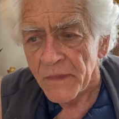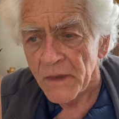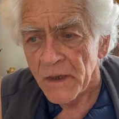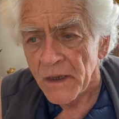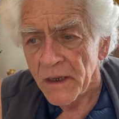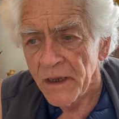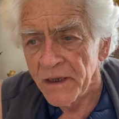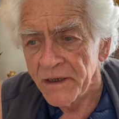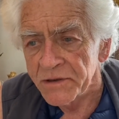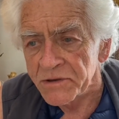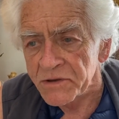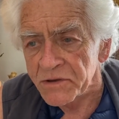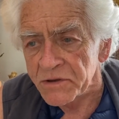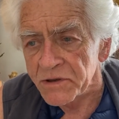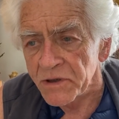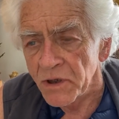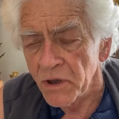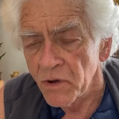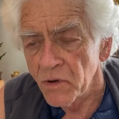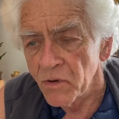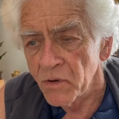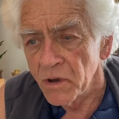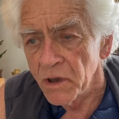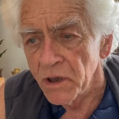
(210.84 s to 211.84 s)
And
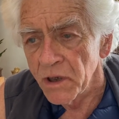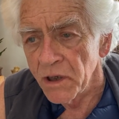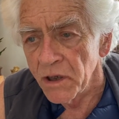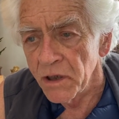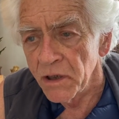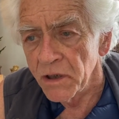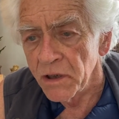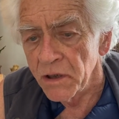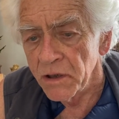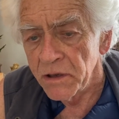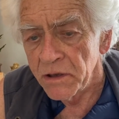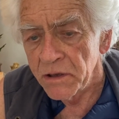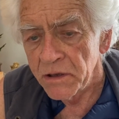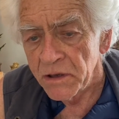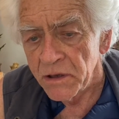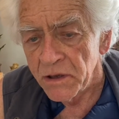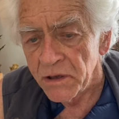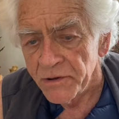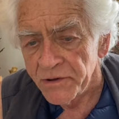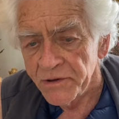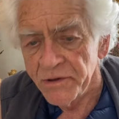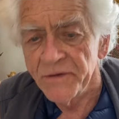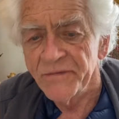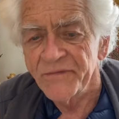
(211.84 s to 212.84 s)
so
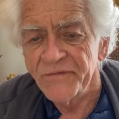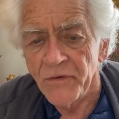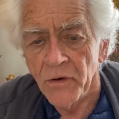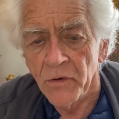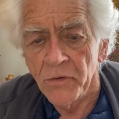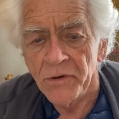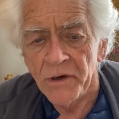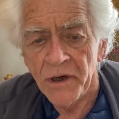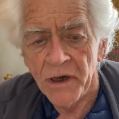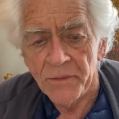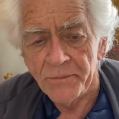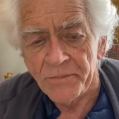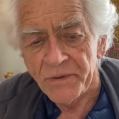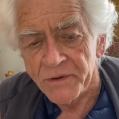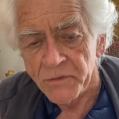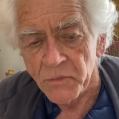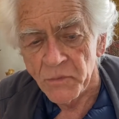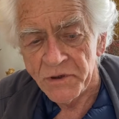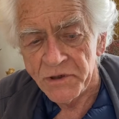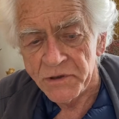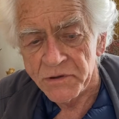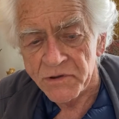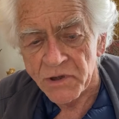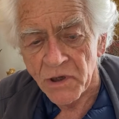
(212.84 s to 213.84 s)
you phone up and
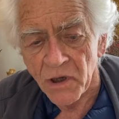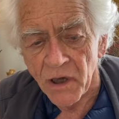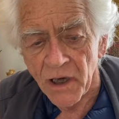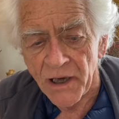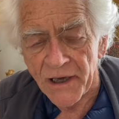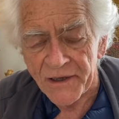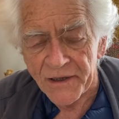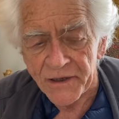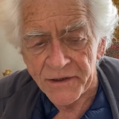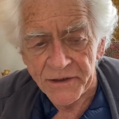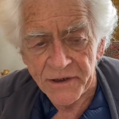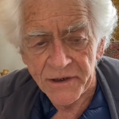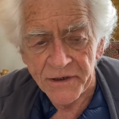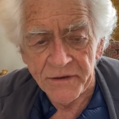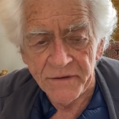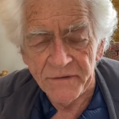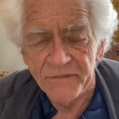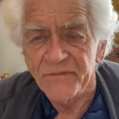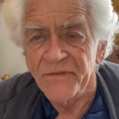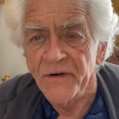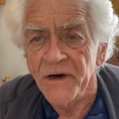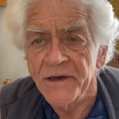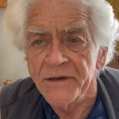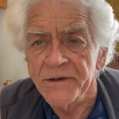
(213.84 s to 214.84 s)
we talk, and then you
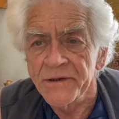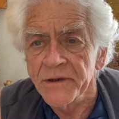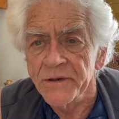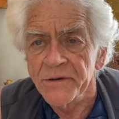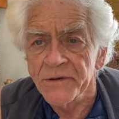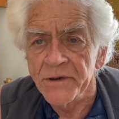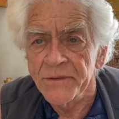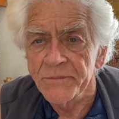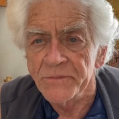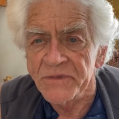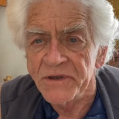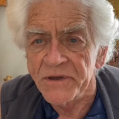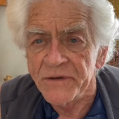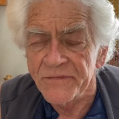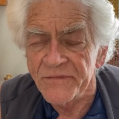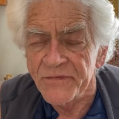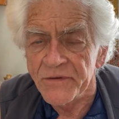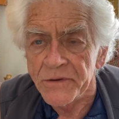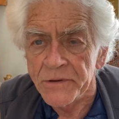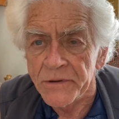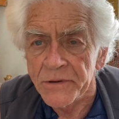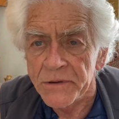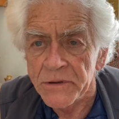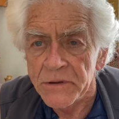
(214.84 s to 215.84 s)
find out I'm
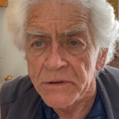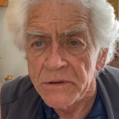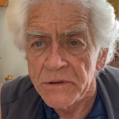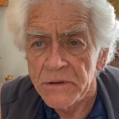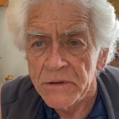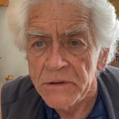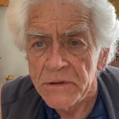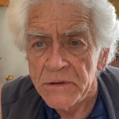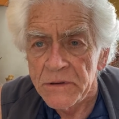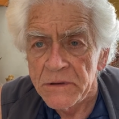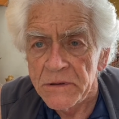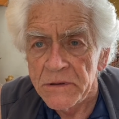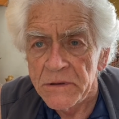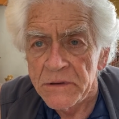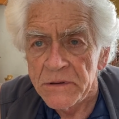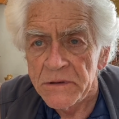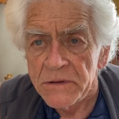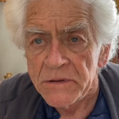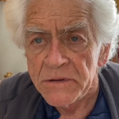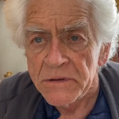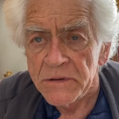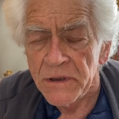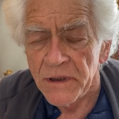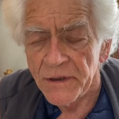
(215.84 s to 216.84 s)
different.
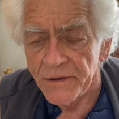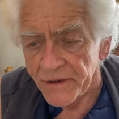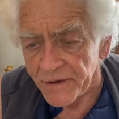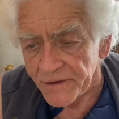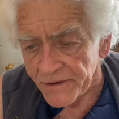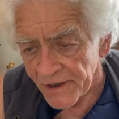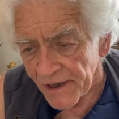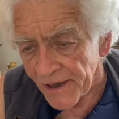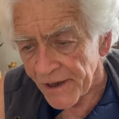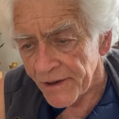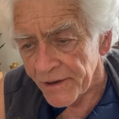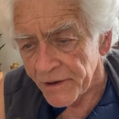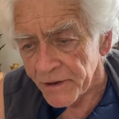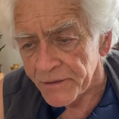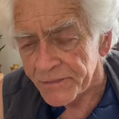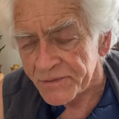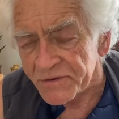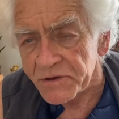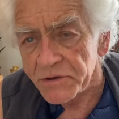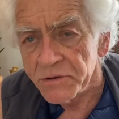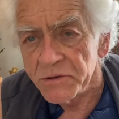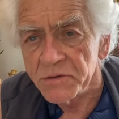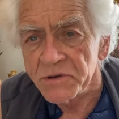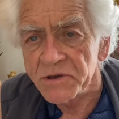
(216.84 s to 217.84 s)
And then that
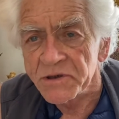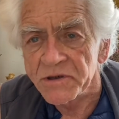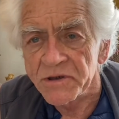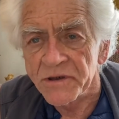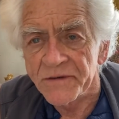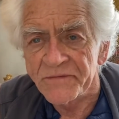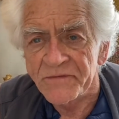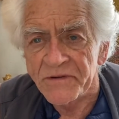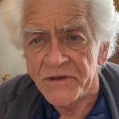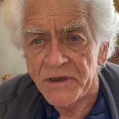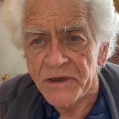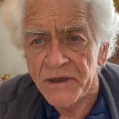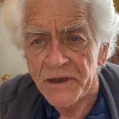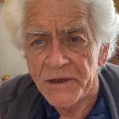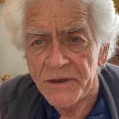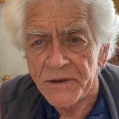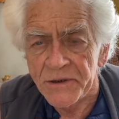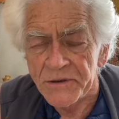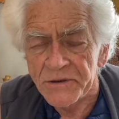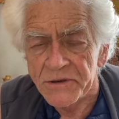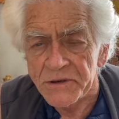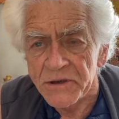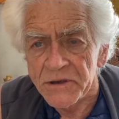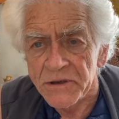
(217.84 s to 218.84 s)
helps you shift the
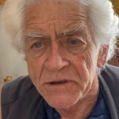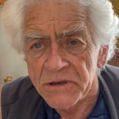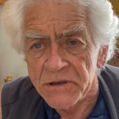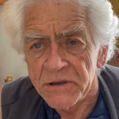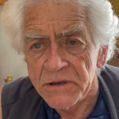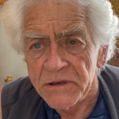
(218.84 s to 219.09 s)
energy.